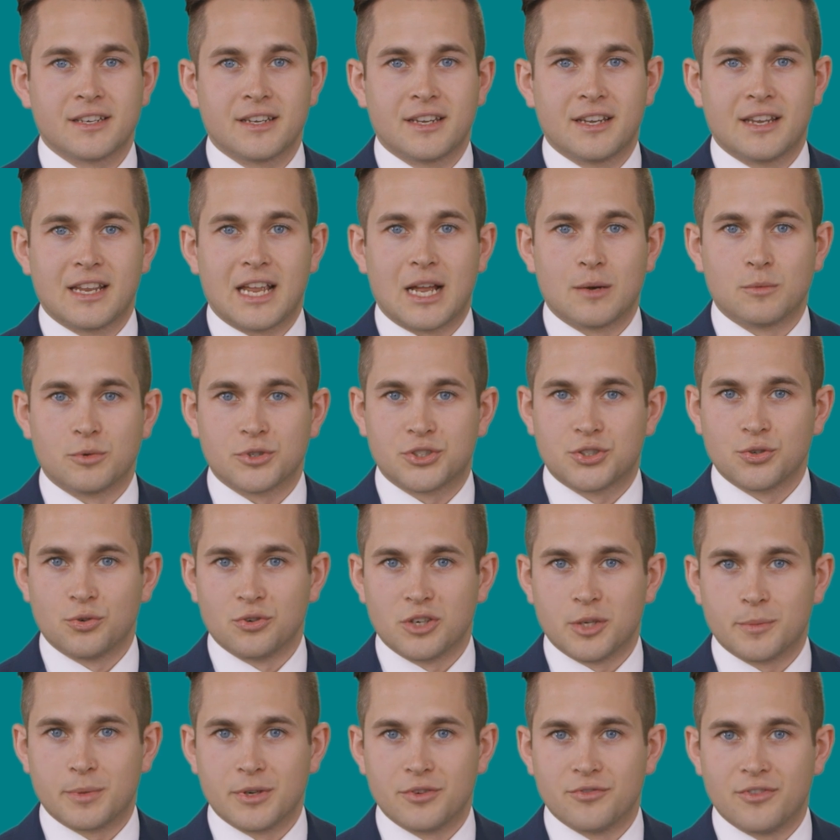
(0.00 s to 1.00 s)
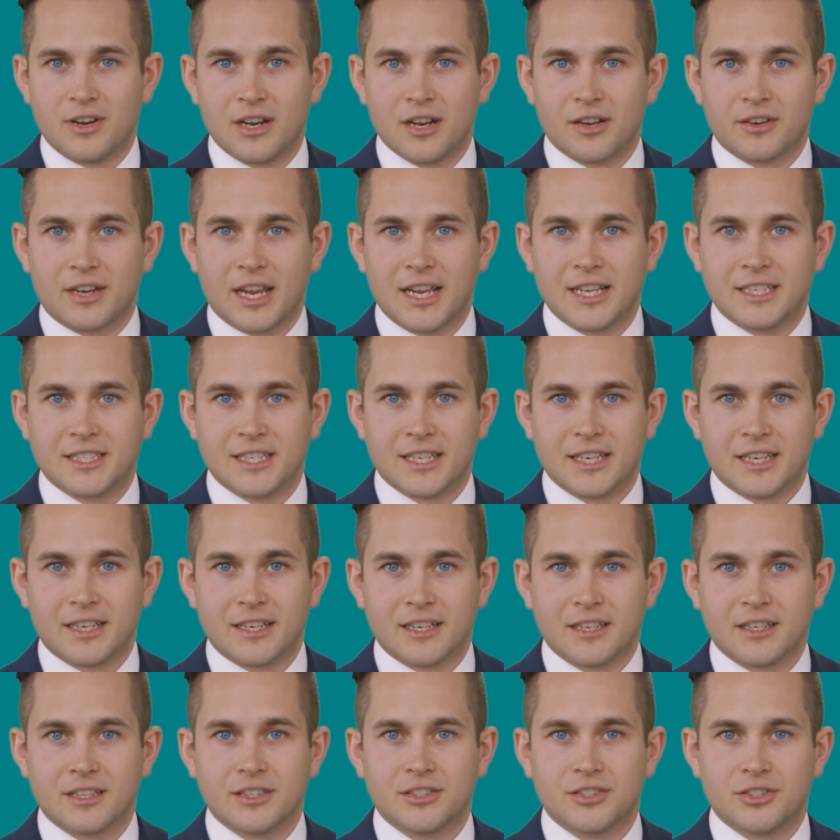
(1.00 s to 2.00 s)
and will shortly be
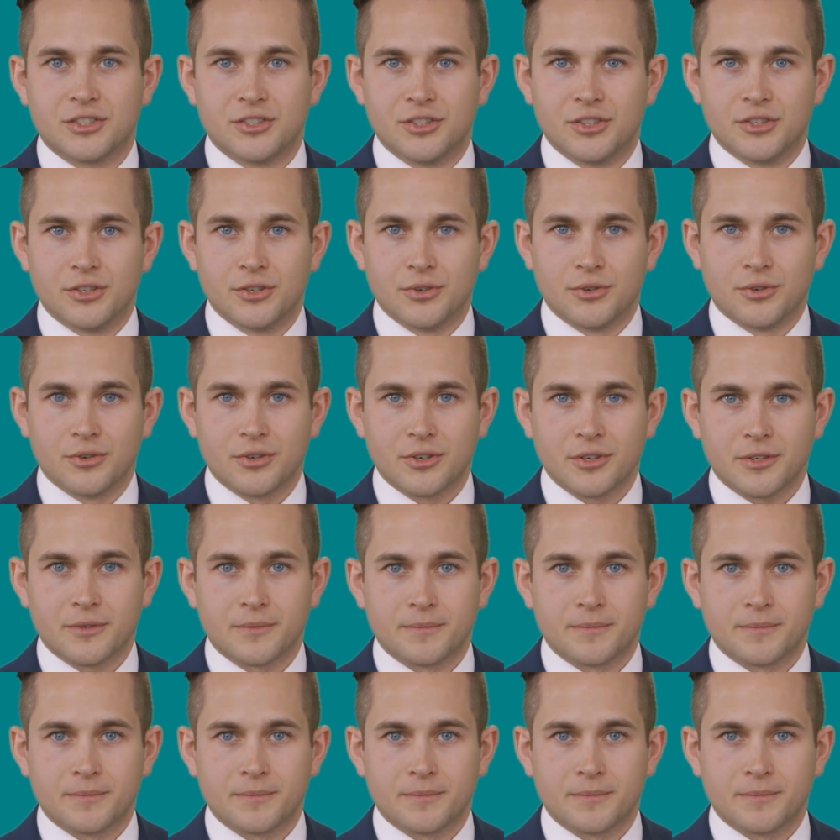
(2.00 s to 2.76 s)
relocating to New York.